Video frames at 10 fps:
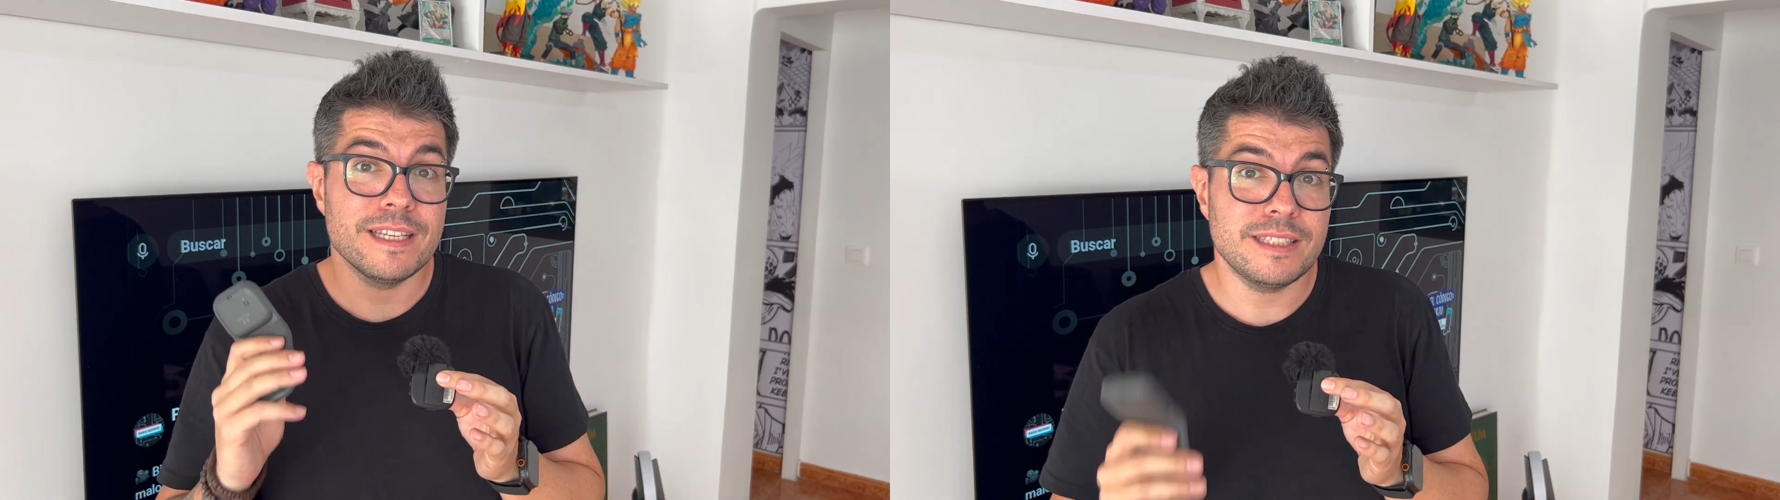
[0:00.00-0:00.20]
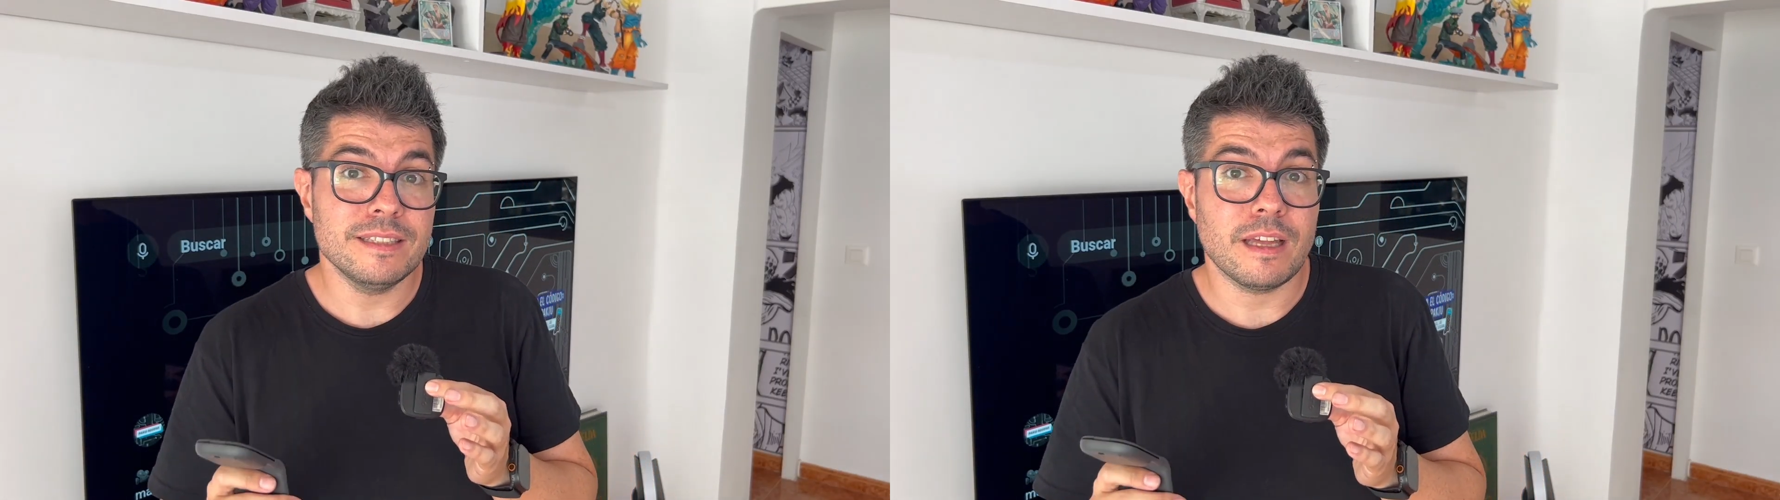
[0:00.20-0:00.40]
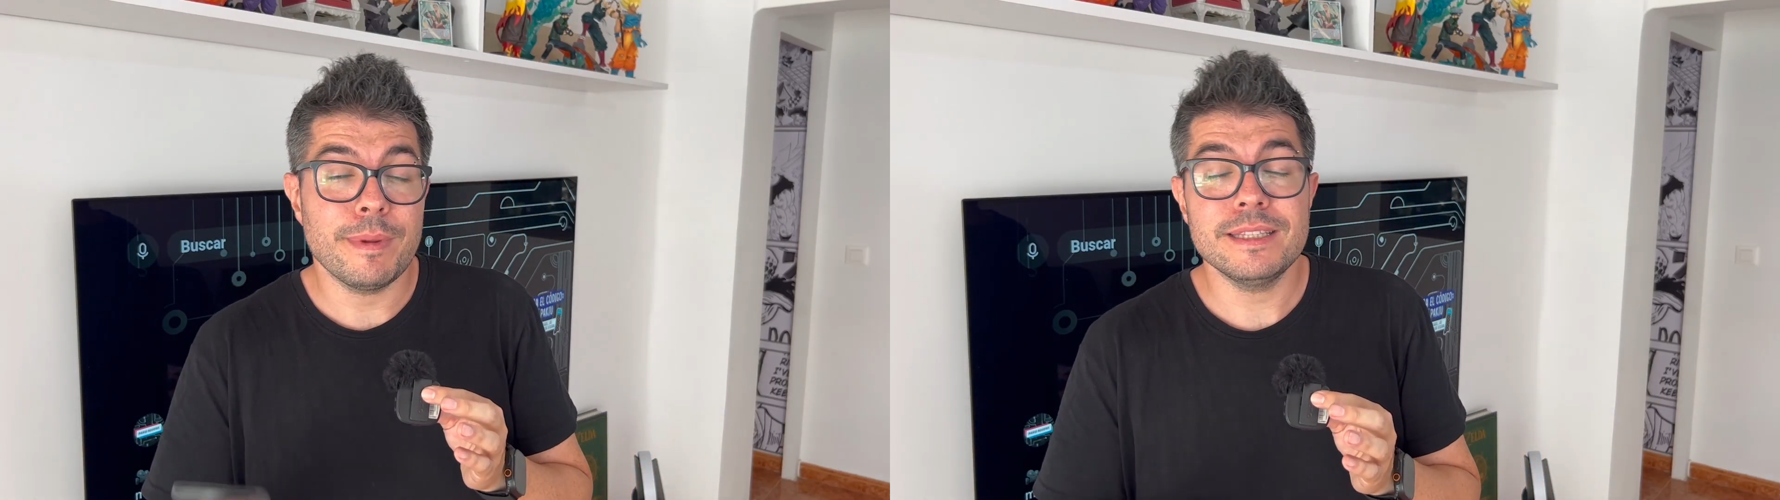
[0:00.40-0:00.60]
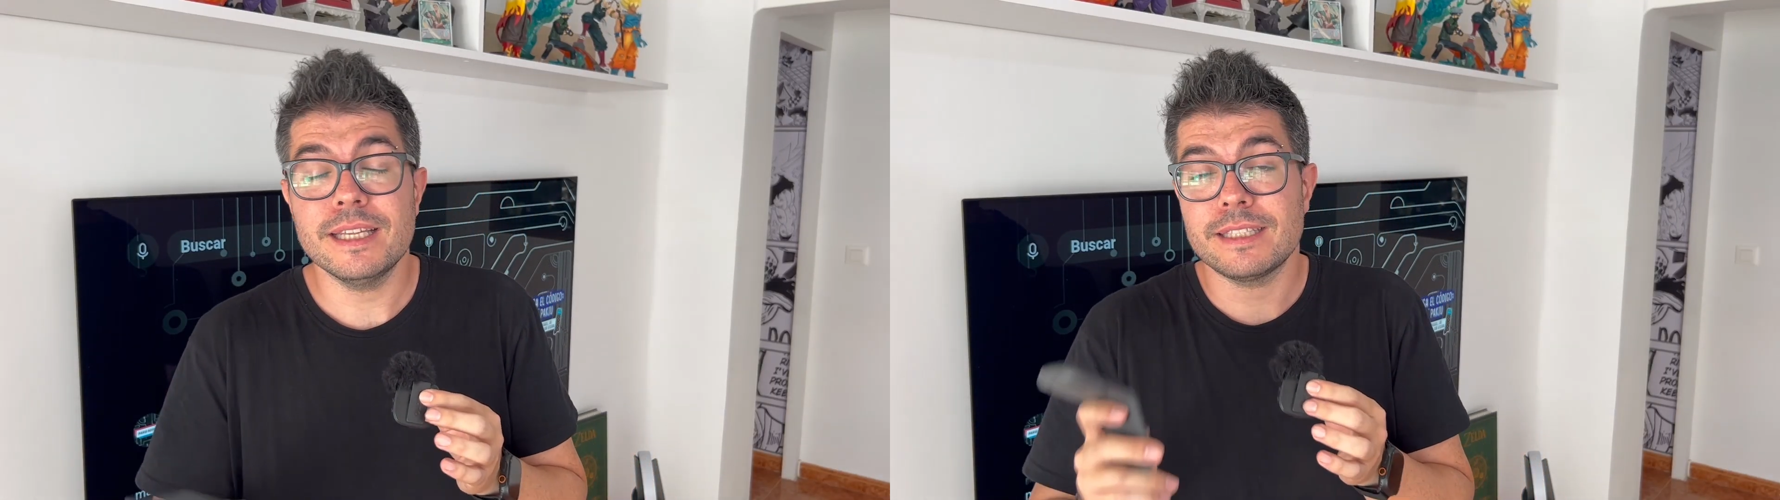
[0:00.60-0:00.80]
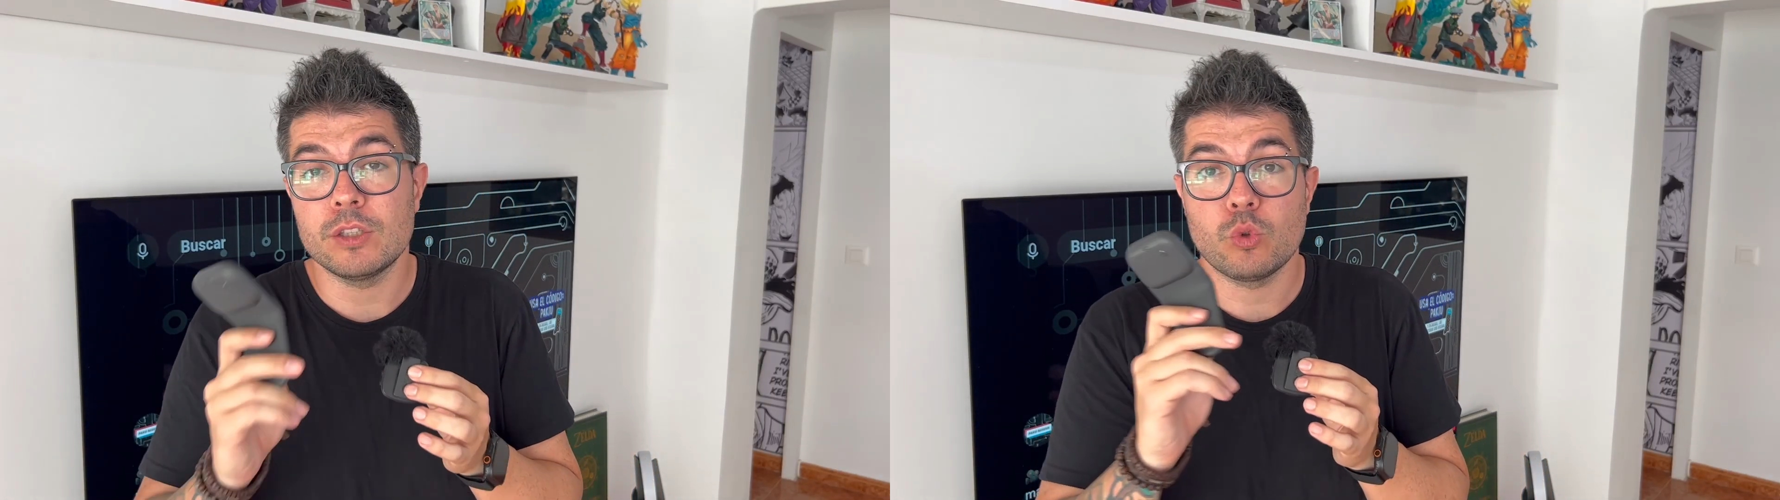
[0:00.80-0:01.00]
can use it on
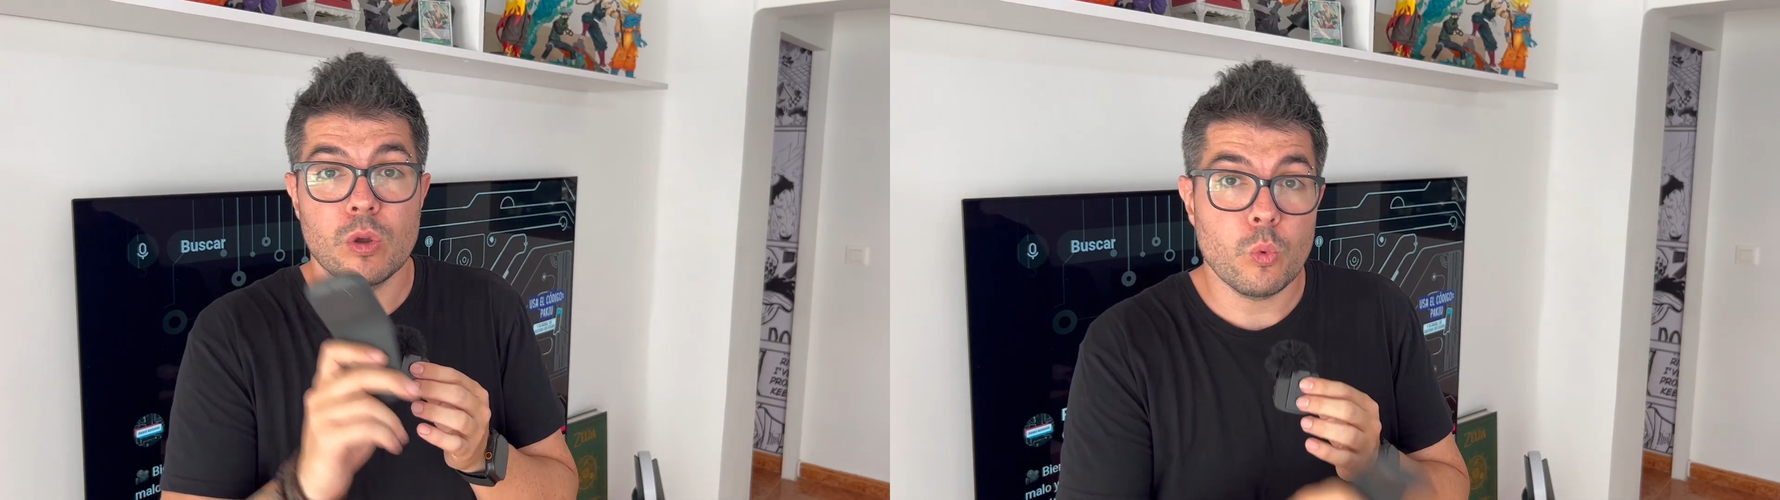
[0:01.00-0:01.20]
Windows,